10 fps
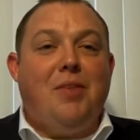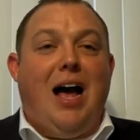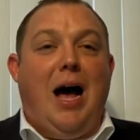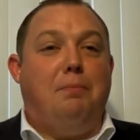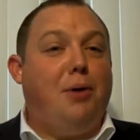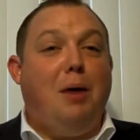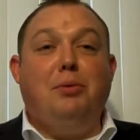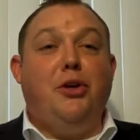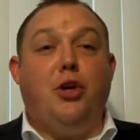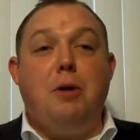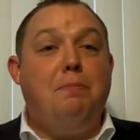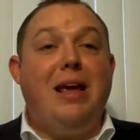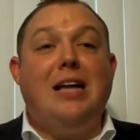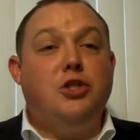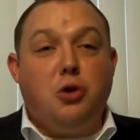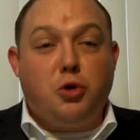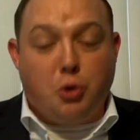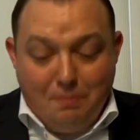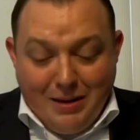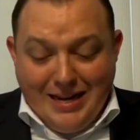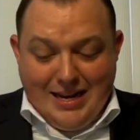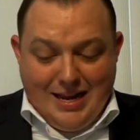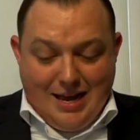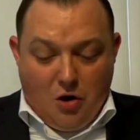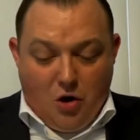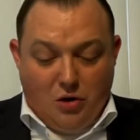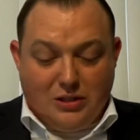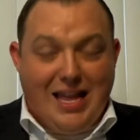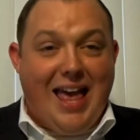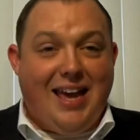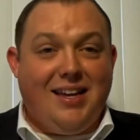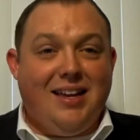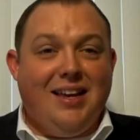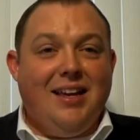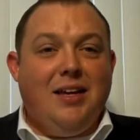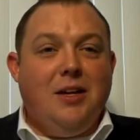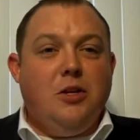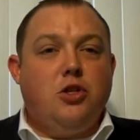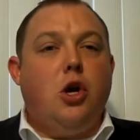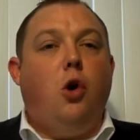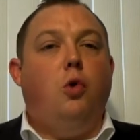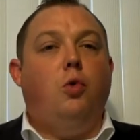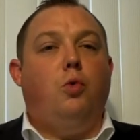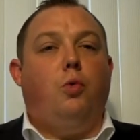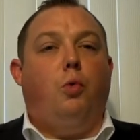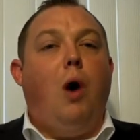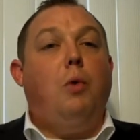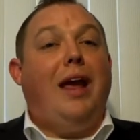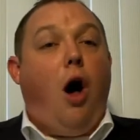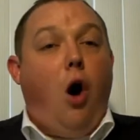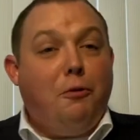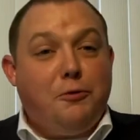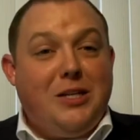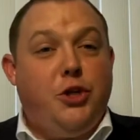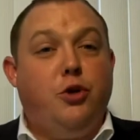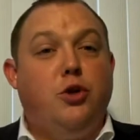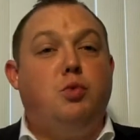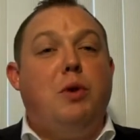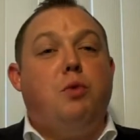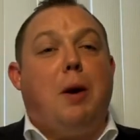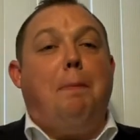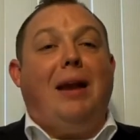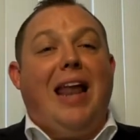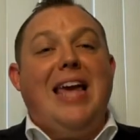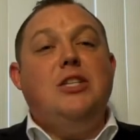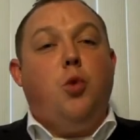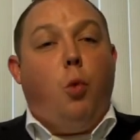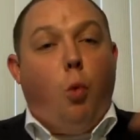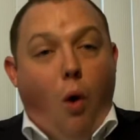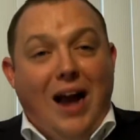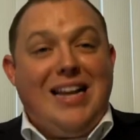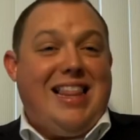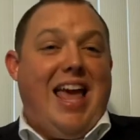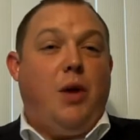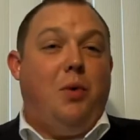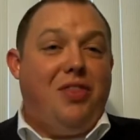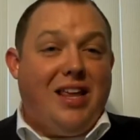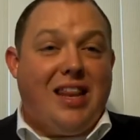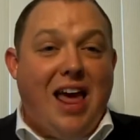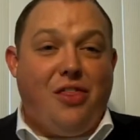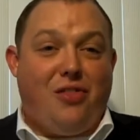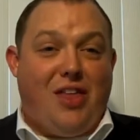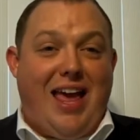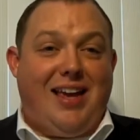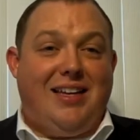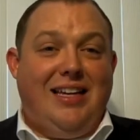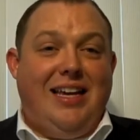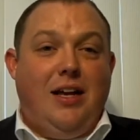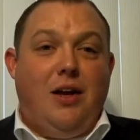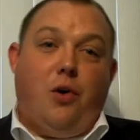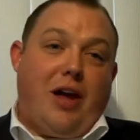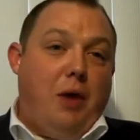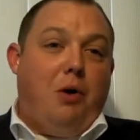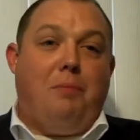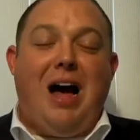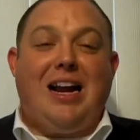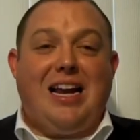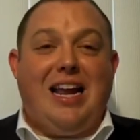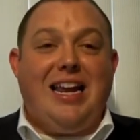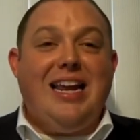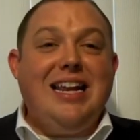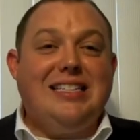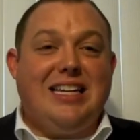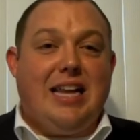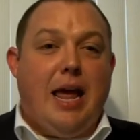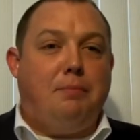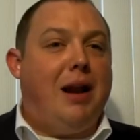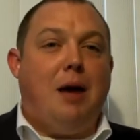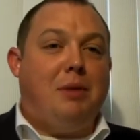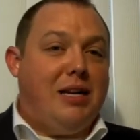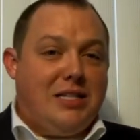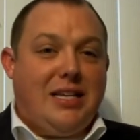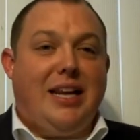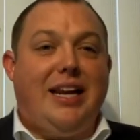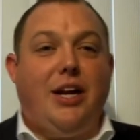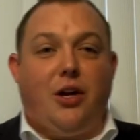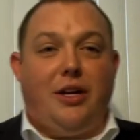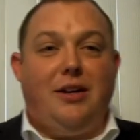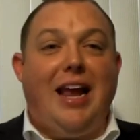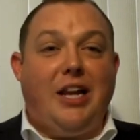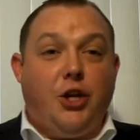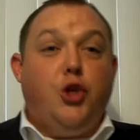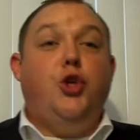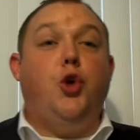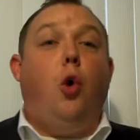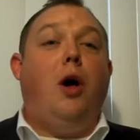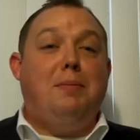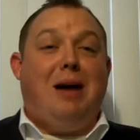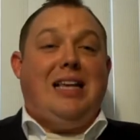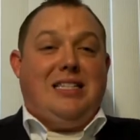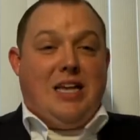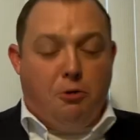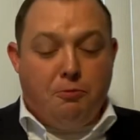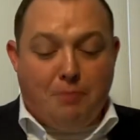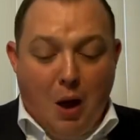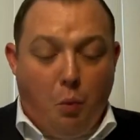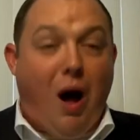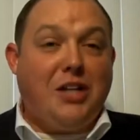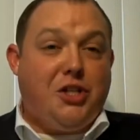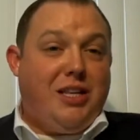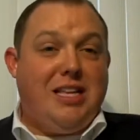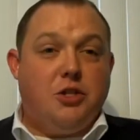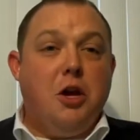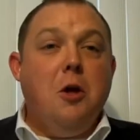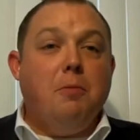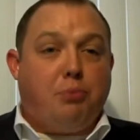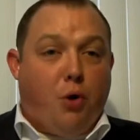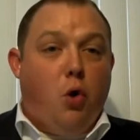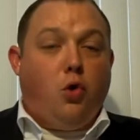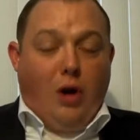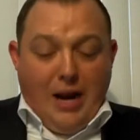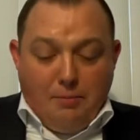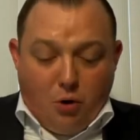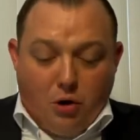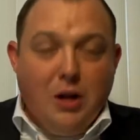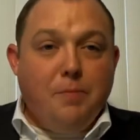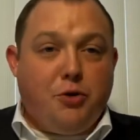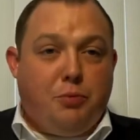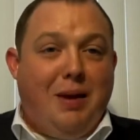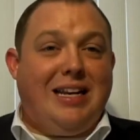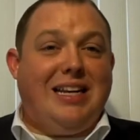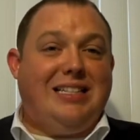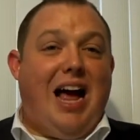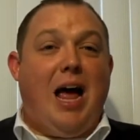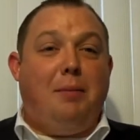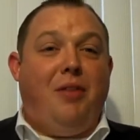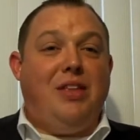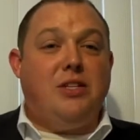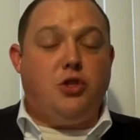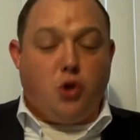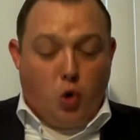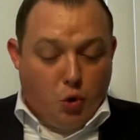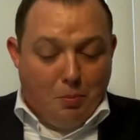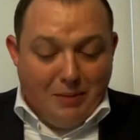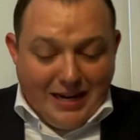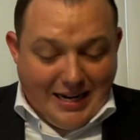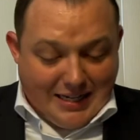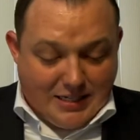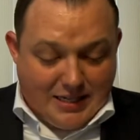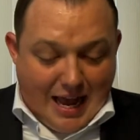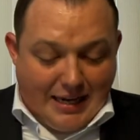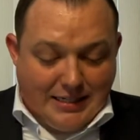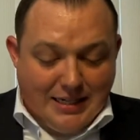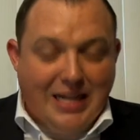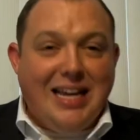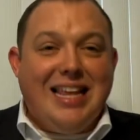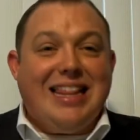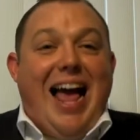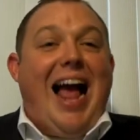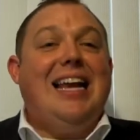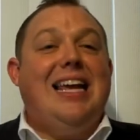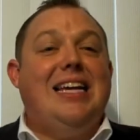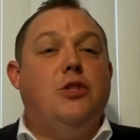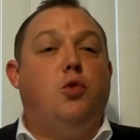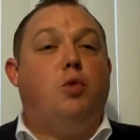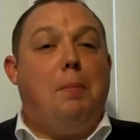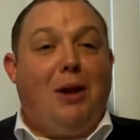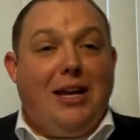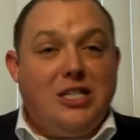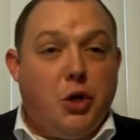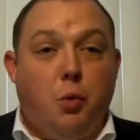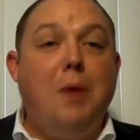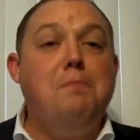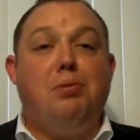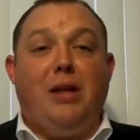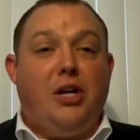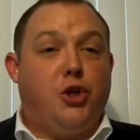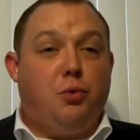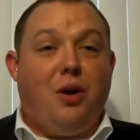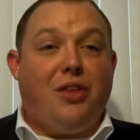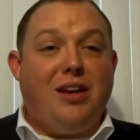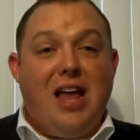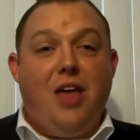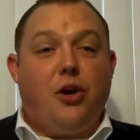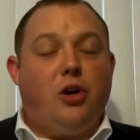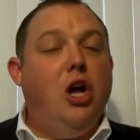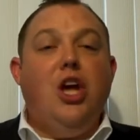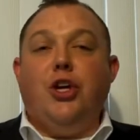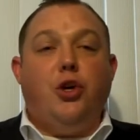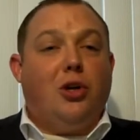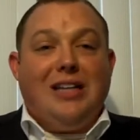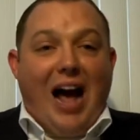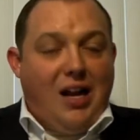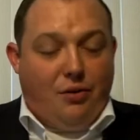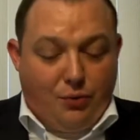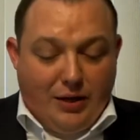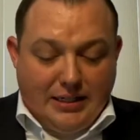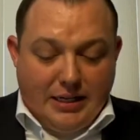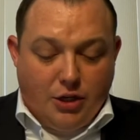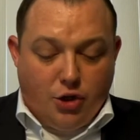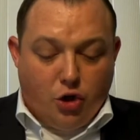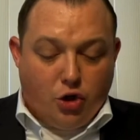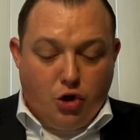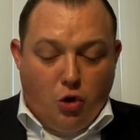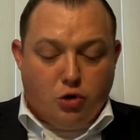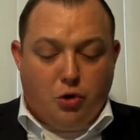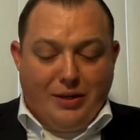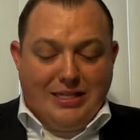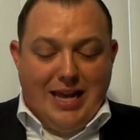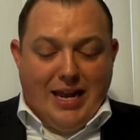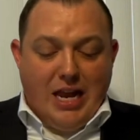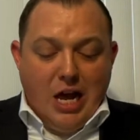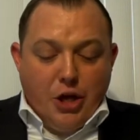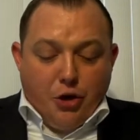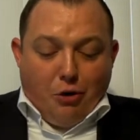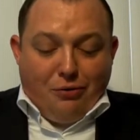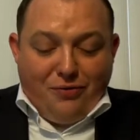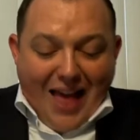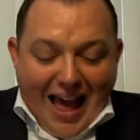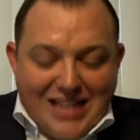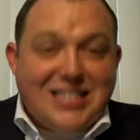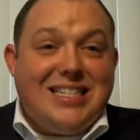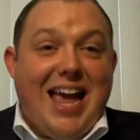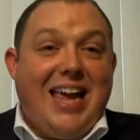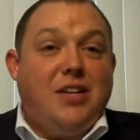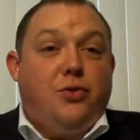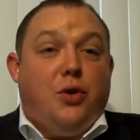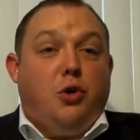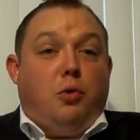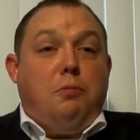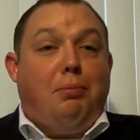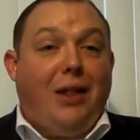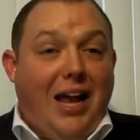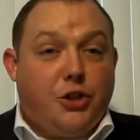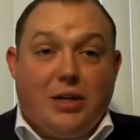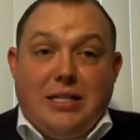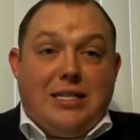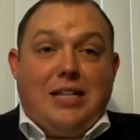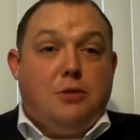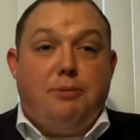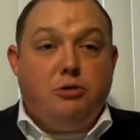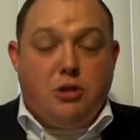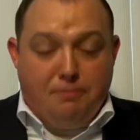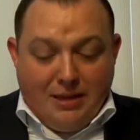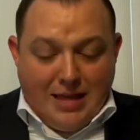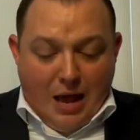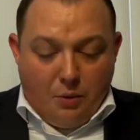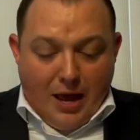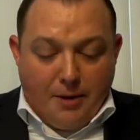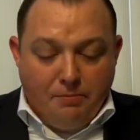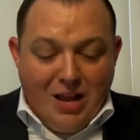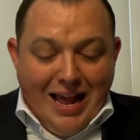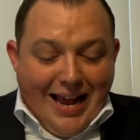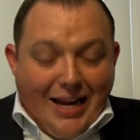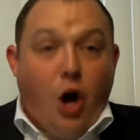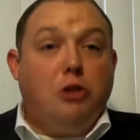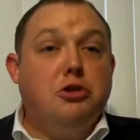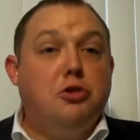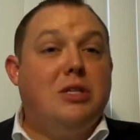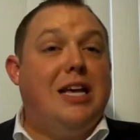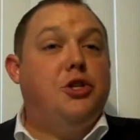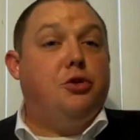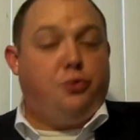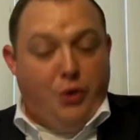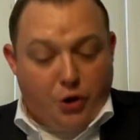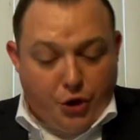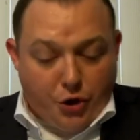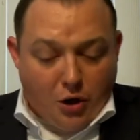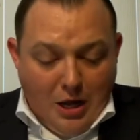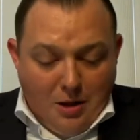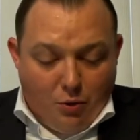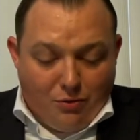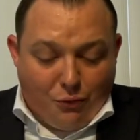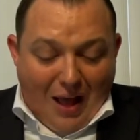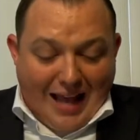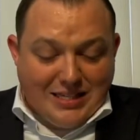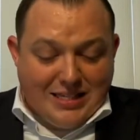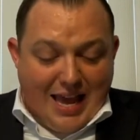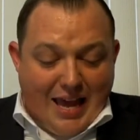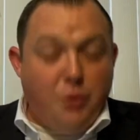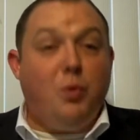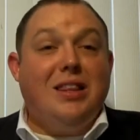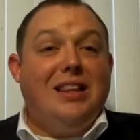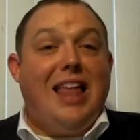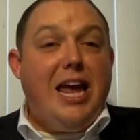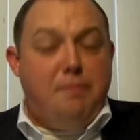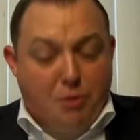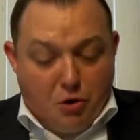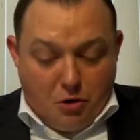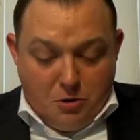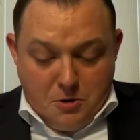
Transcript: Um, probably shouldn't be on social media all day. So, what we often do is we replace one thing with another thing. Okay, well, I'm not going to eat today, but I'm going to sit here and, and enjoy myself by watching this program or spending time on this social media site. That is replacing one pleasure with another. You're not afflicting your soul. So he's saying your fast day is filled with pleasure. It's not supposed to be that way. He also says you fill your fast day with labor.